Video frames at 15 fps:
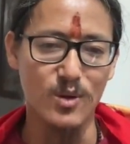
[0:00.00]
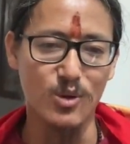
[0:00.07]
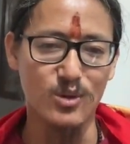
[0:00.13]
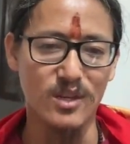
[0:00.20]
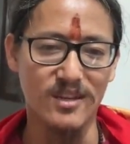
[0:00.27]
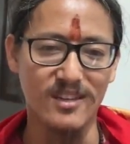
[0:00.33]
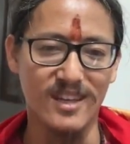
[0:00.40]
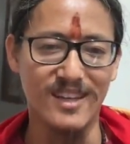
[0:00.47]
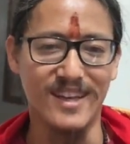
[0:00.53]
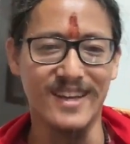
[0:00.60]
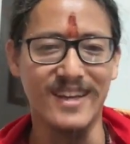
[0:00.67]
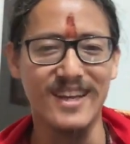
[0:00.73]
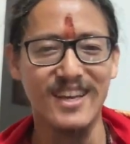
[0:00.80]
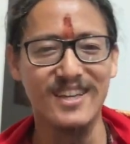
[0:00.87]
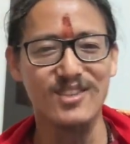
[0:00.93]
Okay,
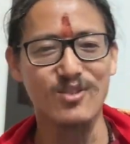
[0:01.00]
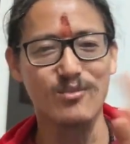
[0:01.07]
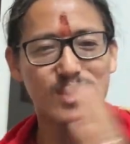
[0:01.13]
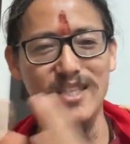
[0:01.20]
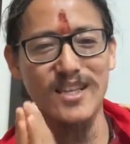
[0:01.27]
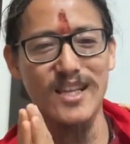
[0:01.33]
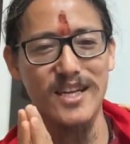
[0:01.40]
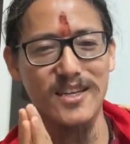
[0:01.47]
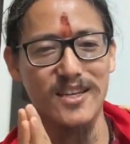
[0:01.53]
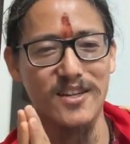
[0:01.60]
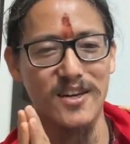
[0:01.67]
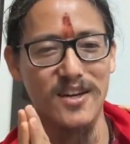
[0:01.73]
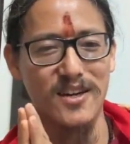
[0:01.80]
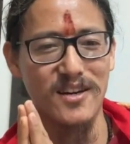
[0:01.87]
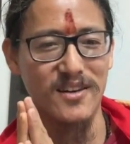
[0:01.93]
so basically like
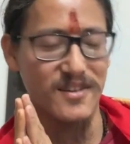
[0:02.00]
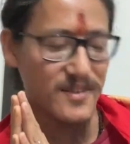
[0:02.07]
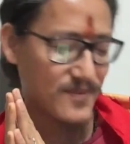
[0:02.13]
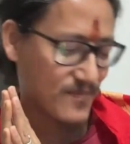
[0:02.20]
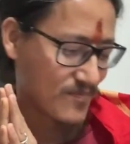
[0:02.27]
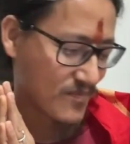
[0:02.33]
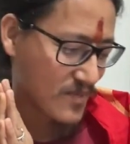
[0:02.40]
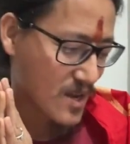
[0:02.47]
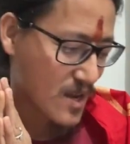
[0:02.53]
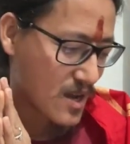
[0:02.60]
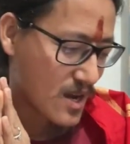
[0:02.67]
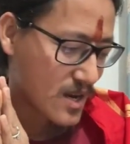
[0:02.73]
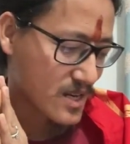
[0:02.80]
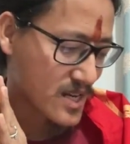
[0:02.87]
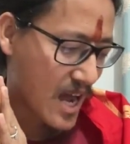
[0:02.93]
the
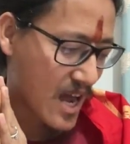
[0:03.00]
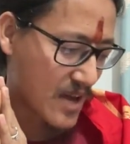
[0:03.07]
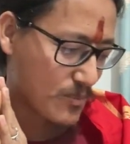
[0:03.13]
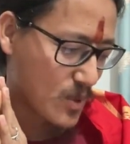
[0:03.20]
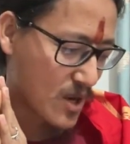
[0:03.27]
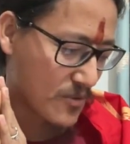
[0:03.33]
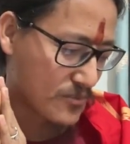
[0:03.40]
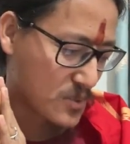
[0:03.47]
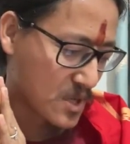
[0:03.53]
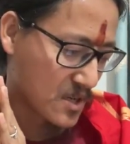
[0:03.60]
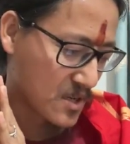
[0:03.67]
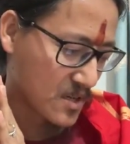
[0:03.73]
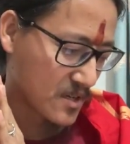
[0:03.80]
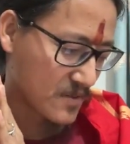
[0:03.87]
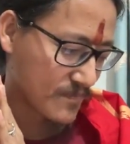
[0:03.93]
type of
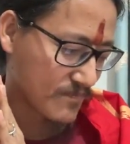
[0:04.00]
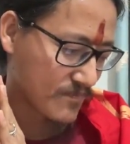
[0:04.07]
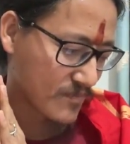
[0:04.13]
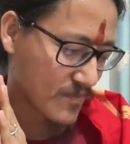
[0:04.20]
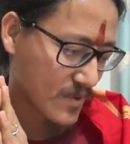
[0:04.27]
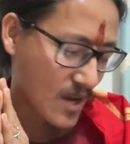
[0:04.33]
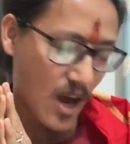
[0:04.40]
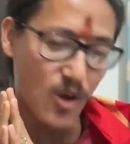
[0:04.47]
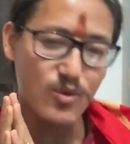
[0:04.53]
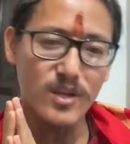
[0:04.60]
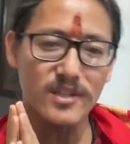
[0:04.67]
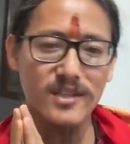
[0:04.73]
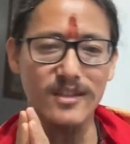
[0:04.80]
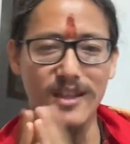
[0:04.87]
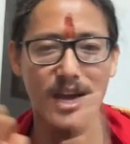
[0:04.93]
the, I
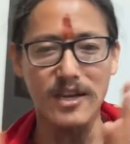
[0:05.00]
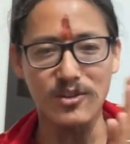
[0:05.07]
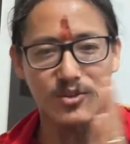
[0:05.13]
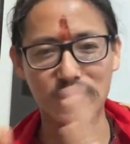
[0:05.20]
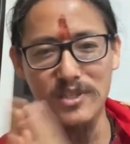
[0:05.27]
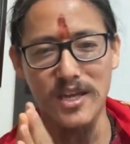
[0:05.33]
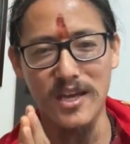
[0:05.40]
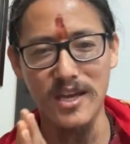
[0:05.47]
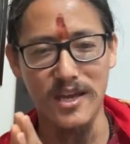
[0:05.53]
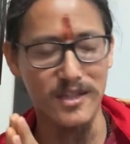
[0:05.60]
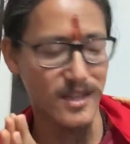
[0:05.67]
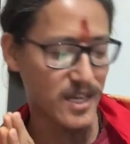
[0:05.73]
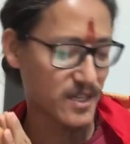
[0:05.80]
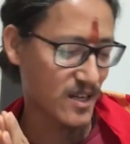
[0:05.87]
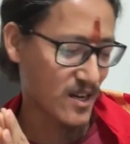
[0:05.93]
wouldn't like to say
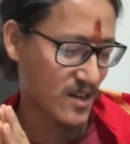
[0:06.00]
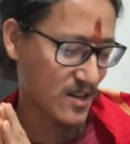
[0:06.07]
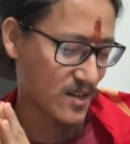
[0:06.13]
and like